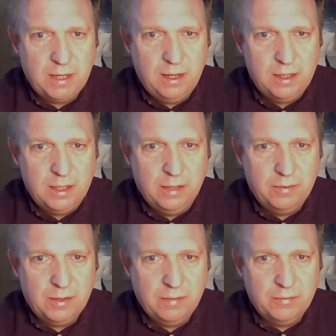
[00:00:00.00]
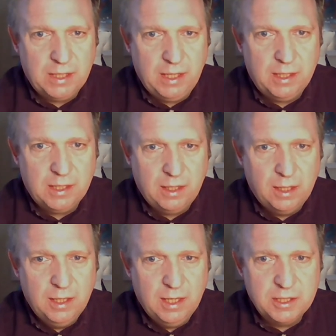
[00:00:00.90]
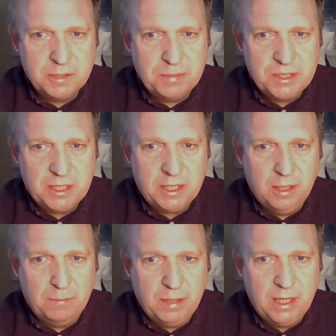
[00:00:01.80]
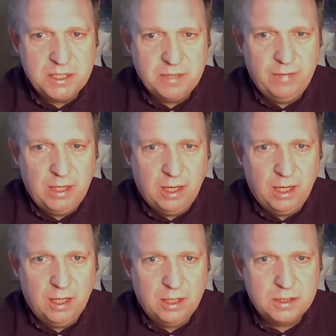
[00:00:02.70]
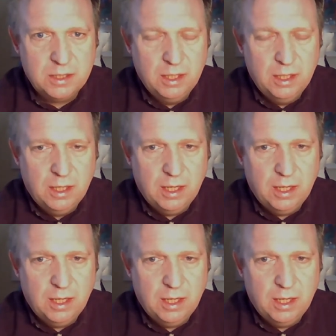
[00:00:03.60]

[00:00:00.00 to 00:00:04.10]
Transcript: They, the king has a particular place in their heart.